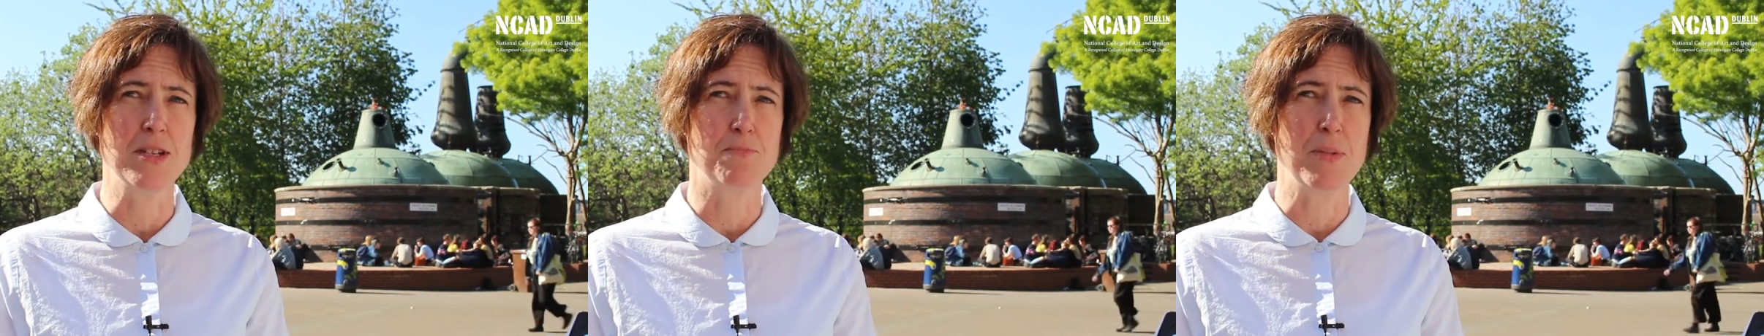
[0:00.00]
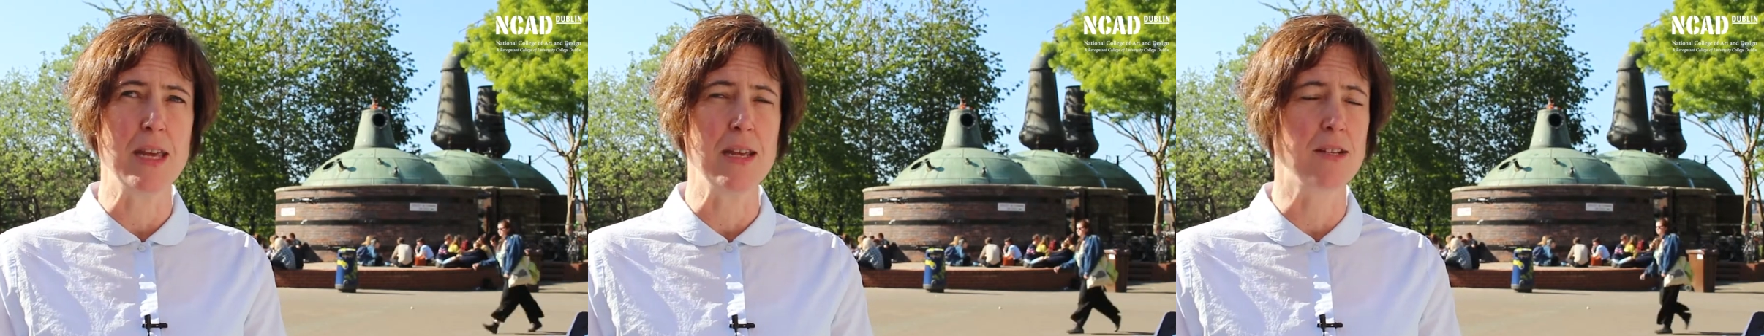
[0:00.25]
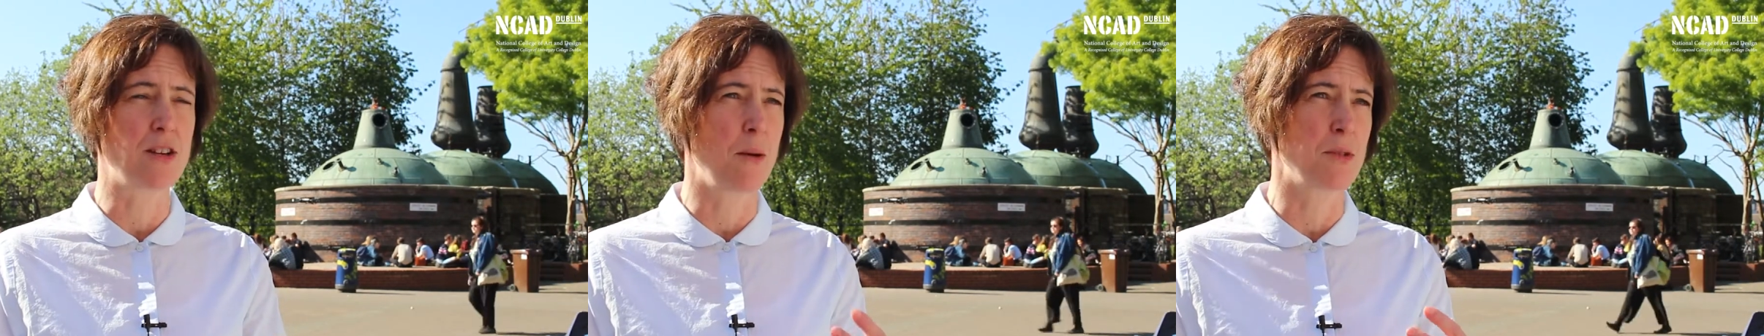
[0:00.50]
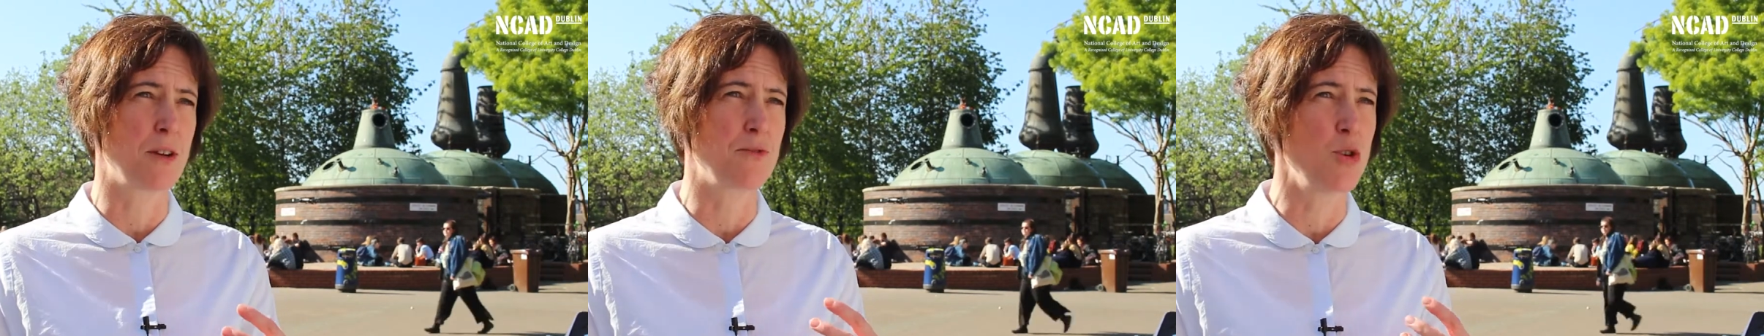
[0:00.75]
be in
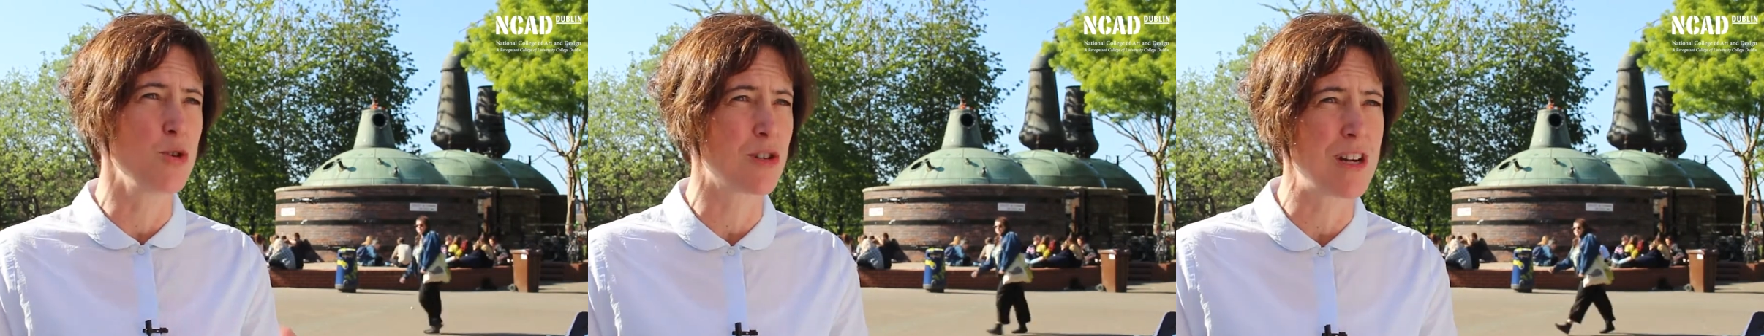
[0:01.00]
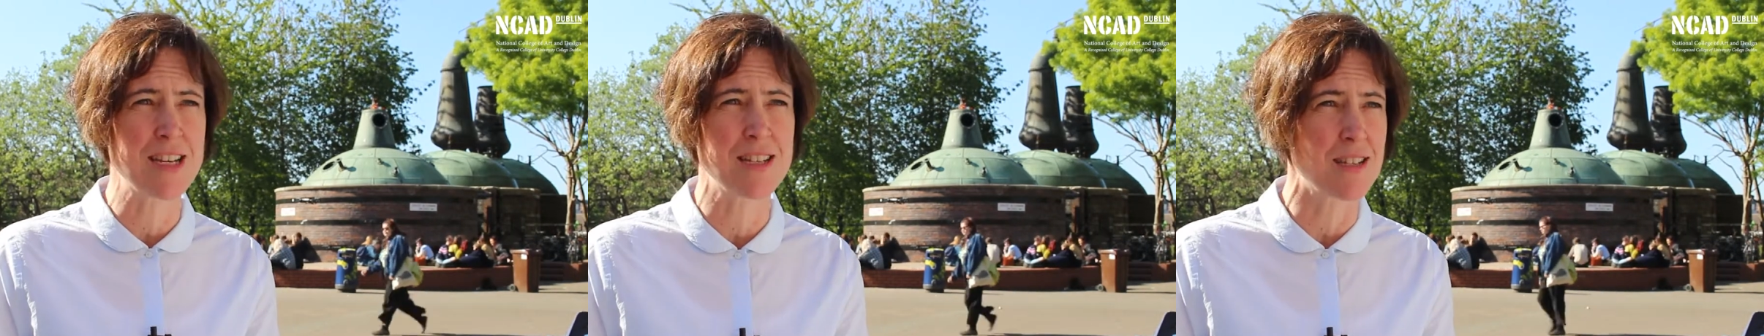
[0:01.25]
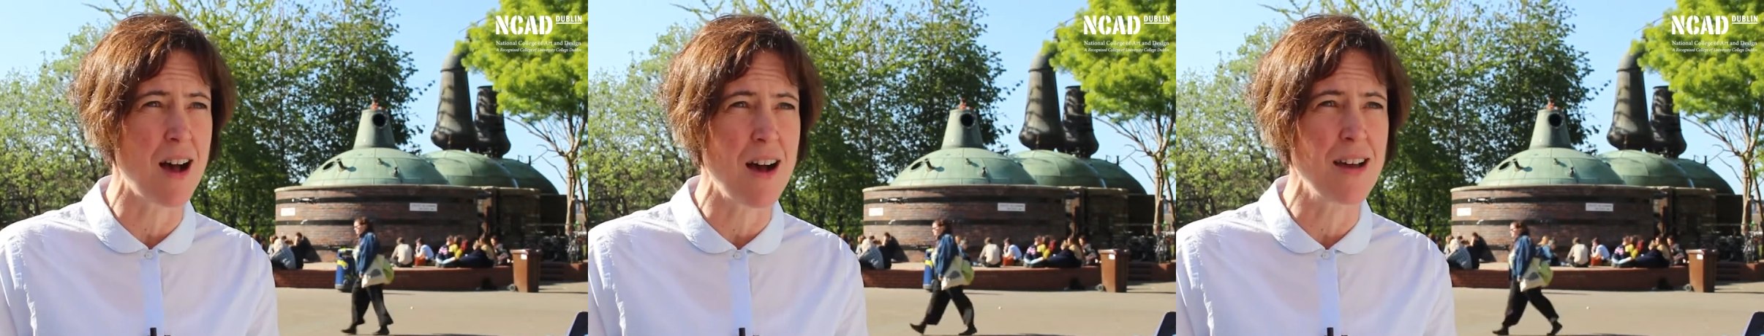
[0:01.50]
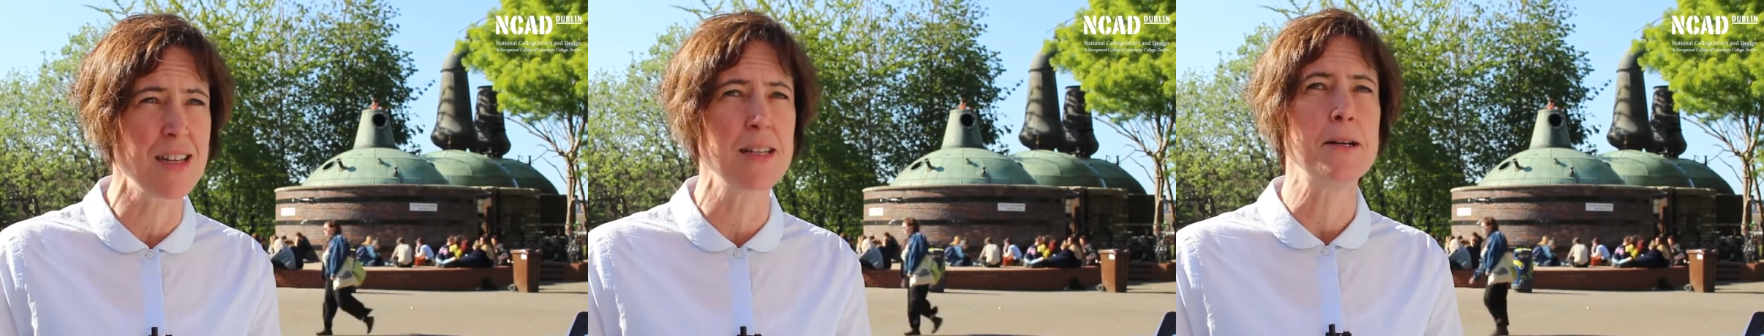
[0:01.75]
terms of user-led
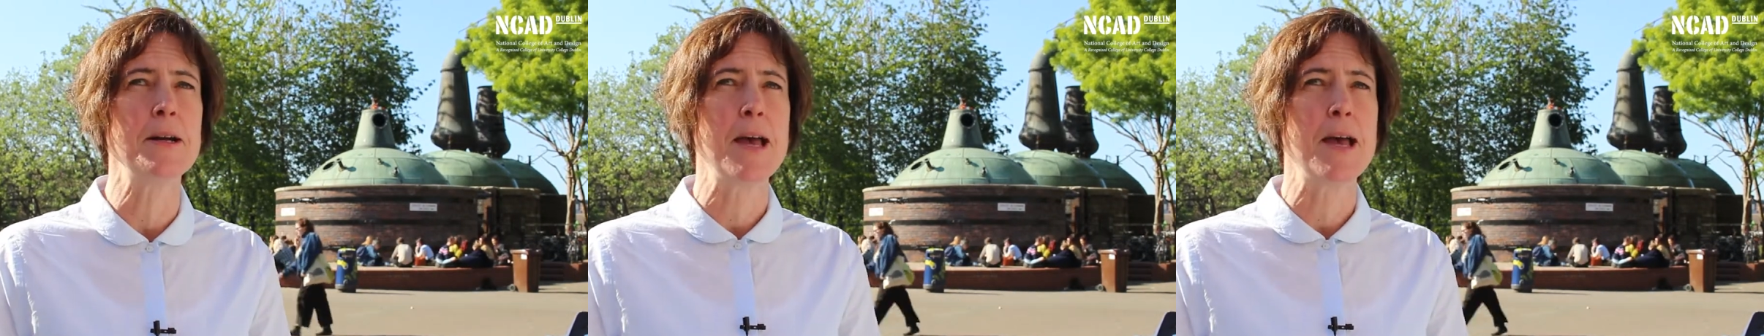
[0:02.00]
design,